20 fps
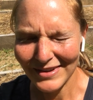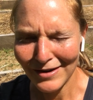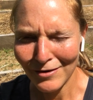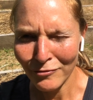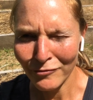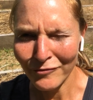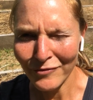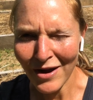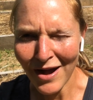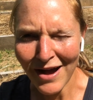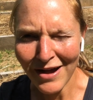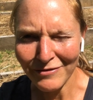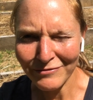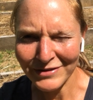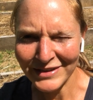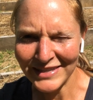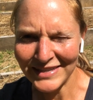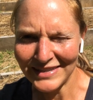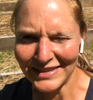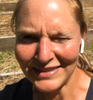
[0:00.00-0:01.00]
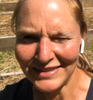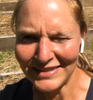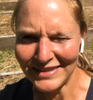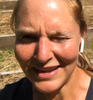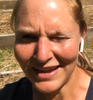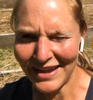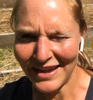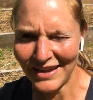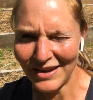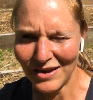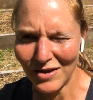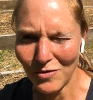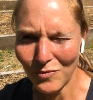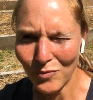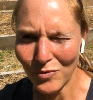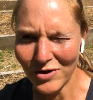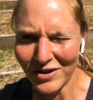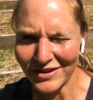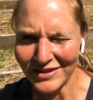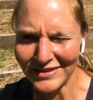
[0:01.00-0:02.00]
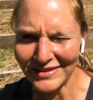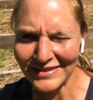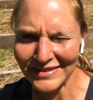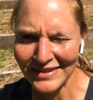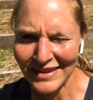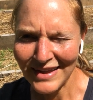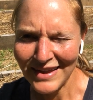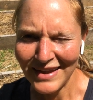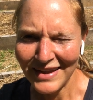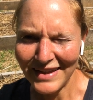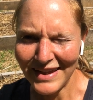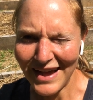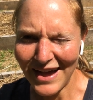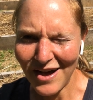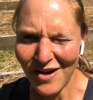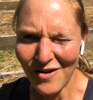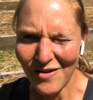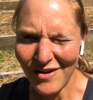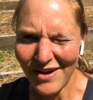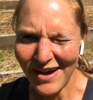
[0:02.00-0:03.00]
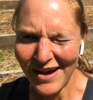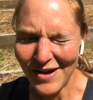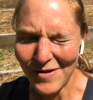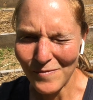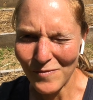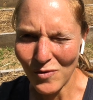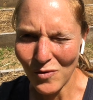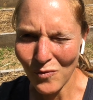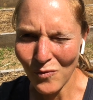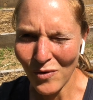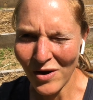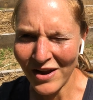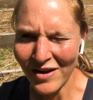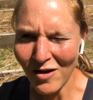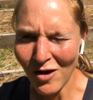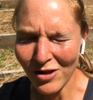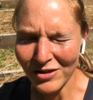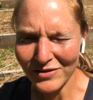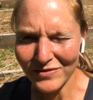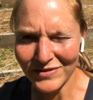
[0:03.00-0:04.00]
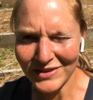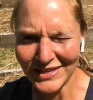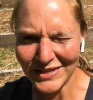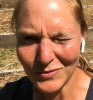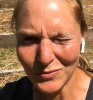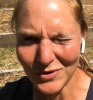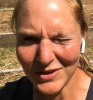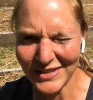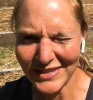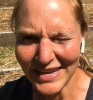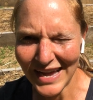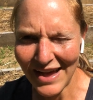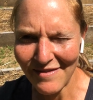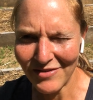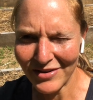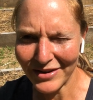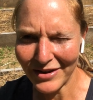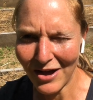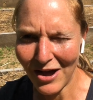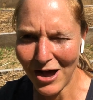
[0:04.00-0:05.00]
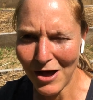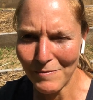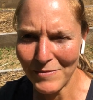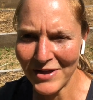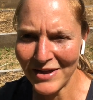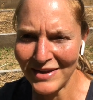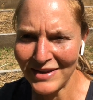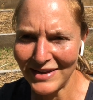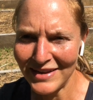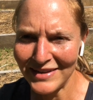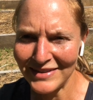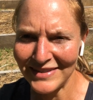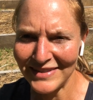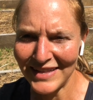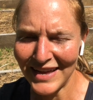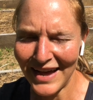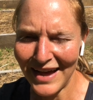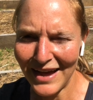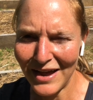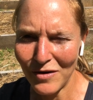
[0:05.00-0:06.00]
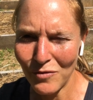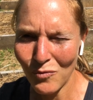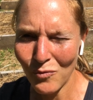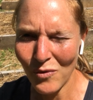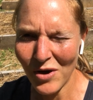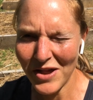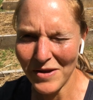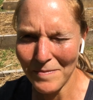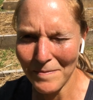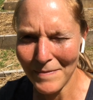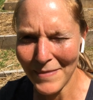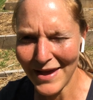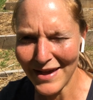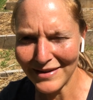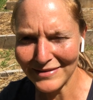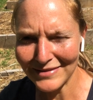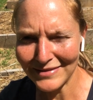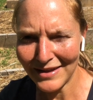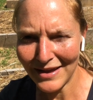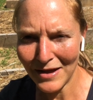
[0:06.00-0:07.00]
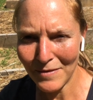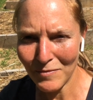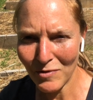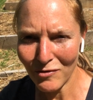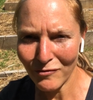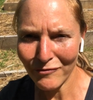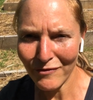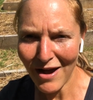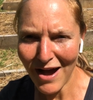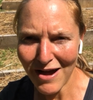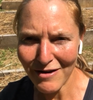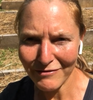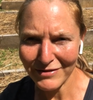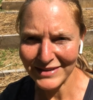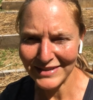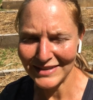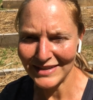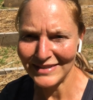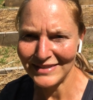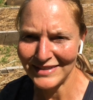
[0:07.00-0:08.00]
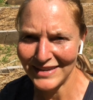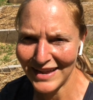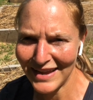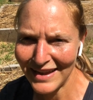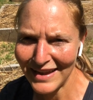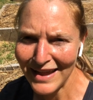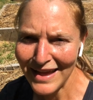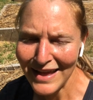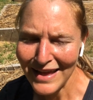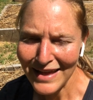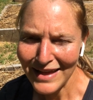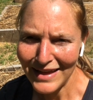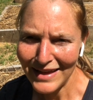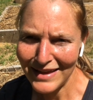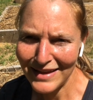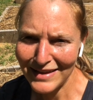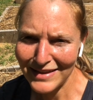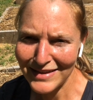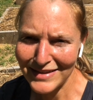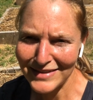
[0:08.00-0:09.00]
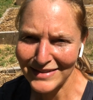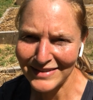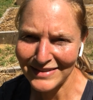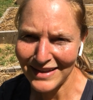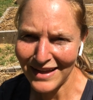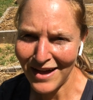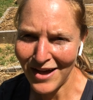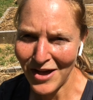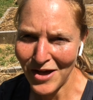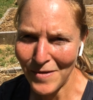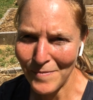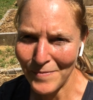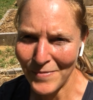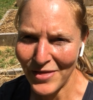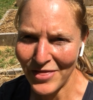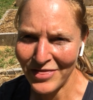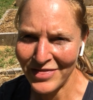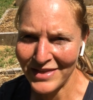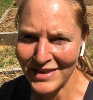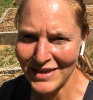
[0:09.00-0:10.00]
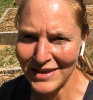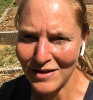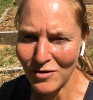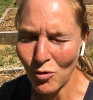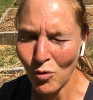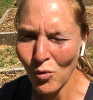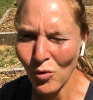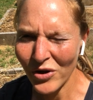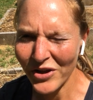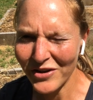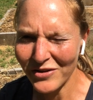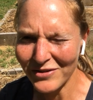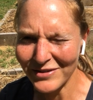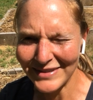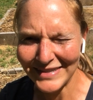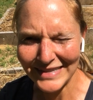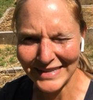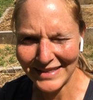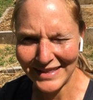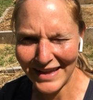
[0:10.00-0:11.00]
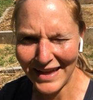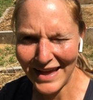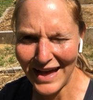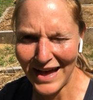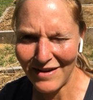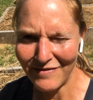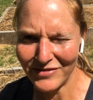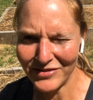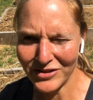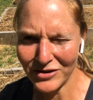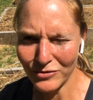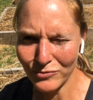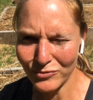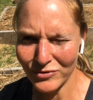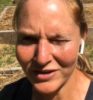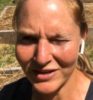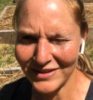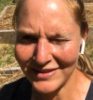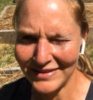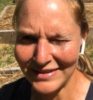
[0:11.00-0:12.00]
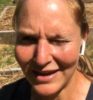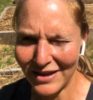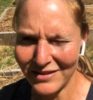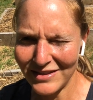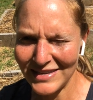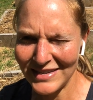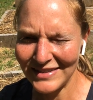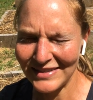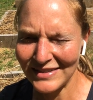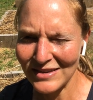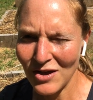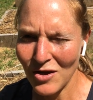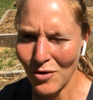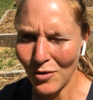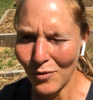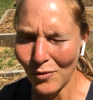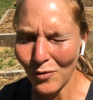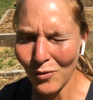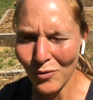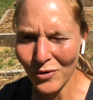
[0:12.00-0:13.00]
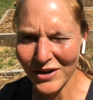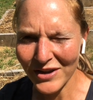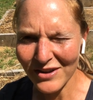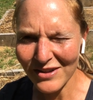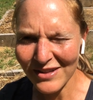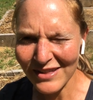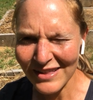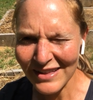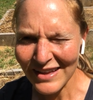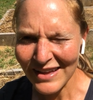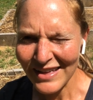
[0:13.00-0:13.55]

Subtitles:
rot resistant woods. Now, what all of these woods have in common is that what makes them rot resistant is the oils that they have in their woods. Now, these oils